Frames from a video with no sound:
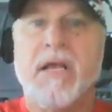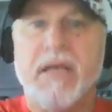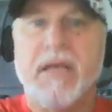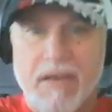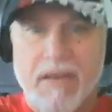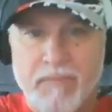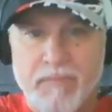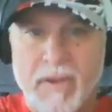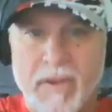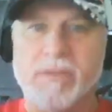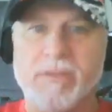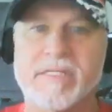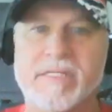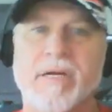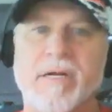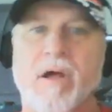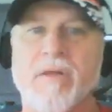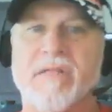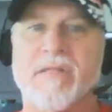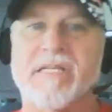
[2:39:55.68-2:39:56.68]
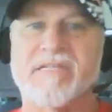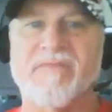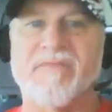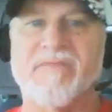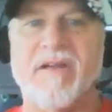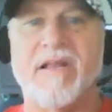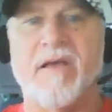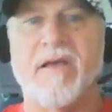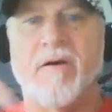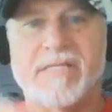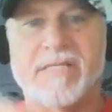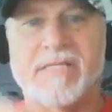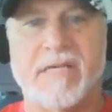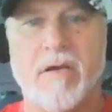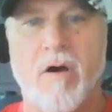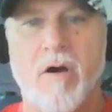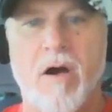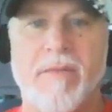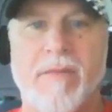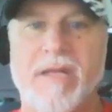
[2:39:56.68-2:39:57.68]
can post it on this video as a
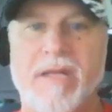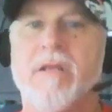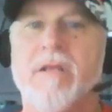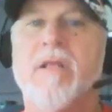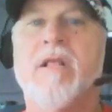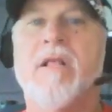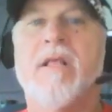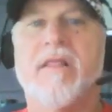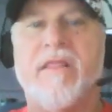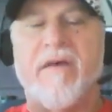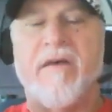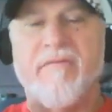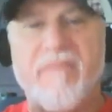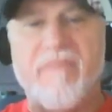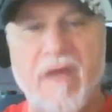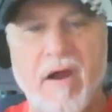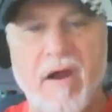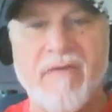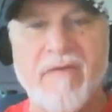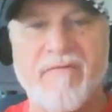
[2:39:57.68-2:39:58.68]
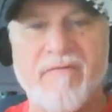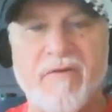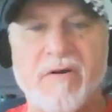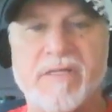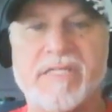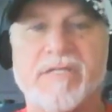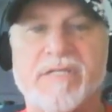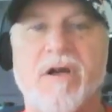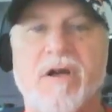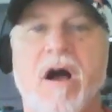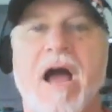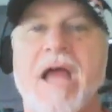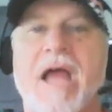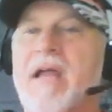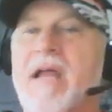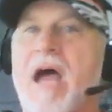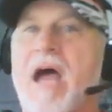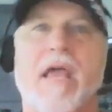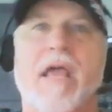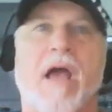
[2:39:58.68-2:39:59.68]
comment. The very first
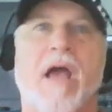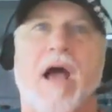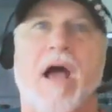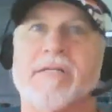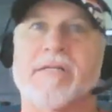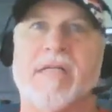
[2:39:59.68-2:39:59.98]
night, I